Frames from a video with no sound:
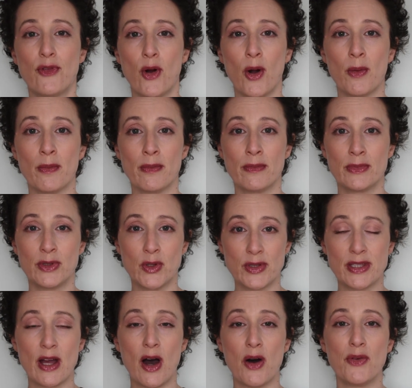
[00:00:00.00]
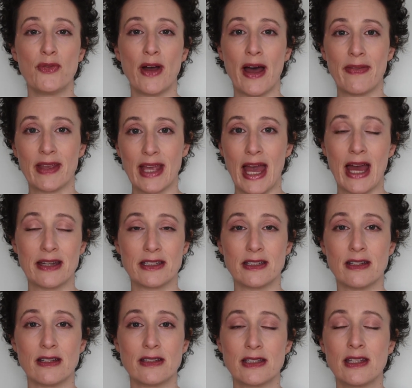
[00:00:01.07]
from yourself and the
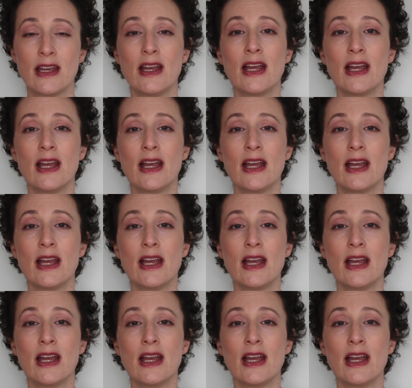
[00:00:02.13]
candidate.